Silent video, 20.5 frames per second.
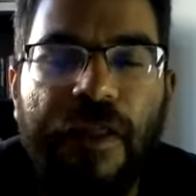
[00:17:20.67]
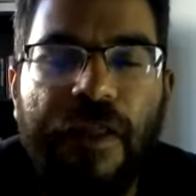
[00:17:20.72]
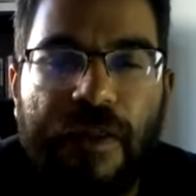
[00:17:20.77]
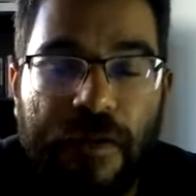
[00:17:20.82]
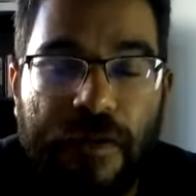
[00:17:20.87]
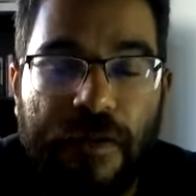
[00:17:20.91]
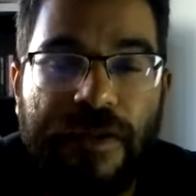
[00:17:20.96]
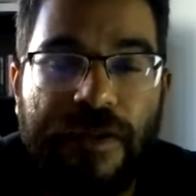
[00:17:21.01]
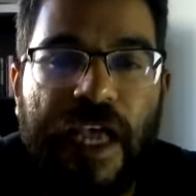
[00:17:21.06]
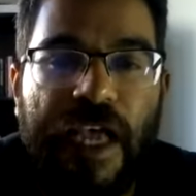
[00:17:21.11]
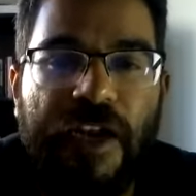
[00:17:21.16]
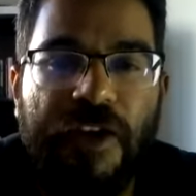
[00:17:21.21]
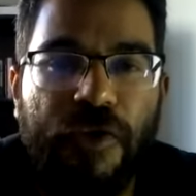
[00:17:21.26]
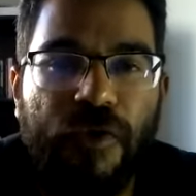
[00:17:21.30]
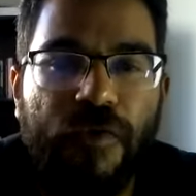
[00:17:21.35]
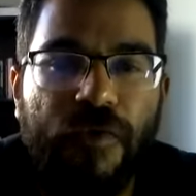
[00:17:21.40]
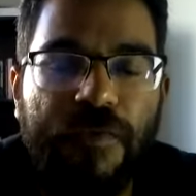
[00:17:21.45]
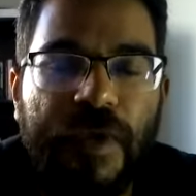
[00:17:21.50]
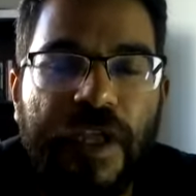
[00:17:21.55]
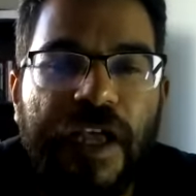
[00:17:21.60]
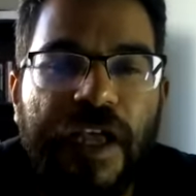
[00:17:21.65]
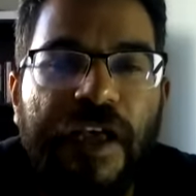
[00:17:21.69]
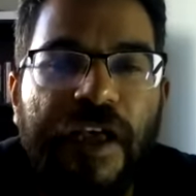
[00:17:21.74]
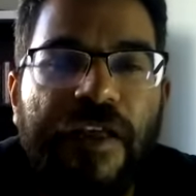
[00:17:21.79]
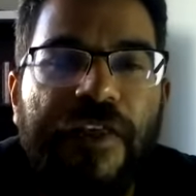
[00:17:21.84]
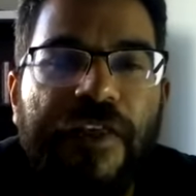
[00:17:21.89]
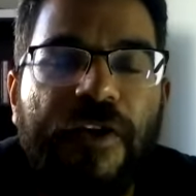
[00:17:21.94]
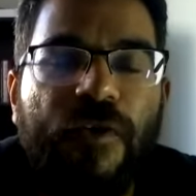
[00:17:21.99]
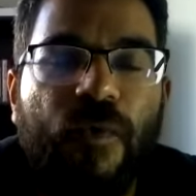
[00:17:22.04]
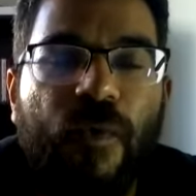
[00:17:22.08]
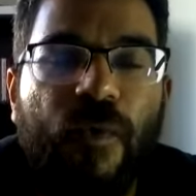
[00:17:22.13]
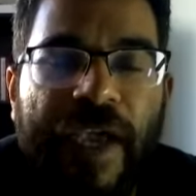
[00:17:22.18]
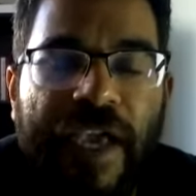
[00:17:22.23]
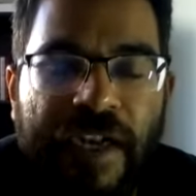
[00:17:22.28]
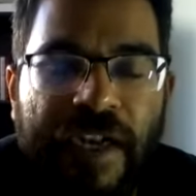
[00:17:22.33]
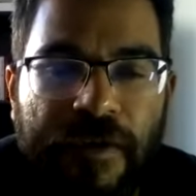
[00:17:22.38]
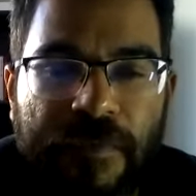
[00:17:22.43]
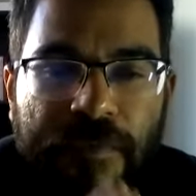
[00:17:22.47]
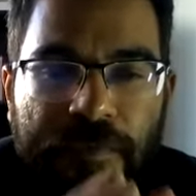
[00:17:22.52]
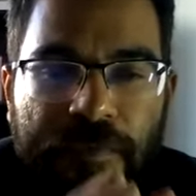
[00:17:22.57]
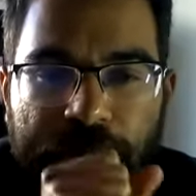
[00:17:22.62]
they'll tell you that
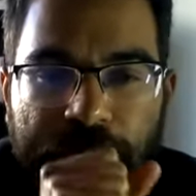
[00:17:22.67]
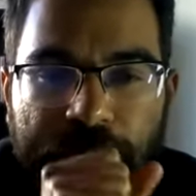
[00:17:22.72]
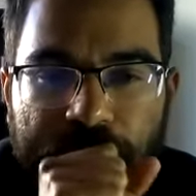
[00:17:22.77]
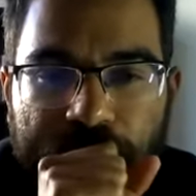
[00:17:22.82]
when